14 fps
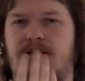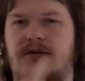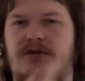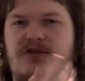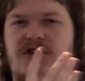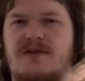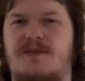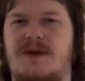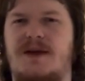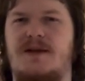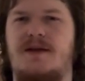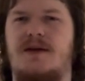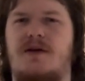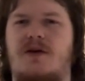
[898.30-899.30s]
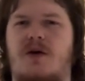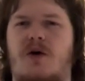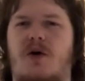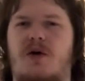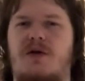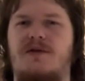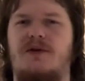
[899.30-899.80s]
just means
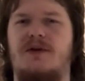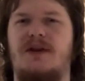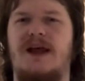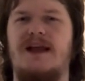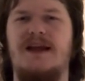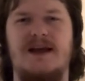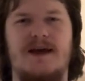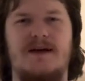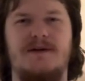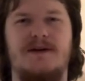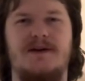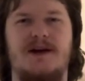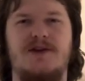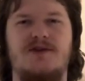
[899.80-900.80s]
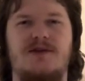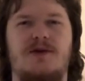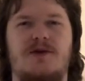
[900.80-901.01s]
all of your lighting calculations are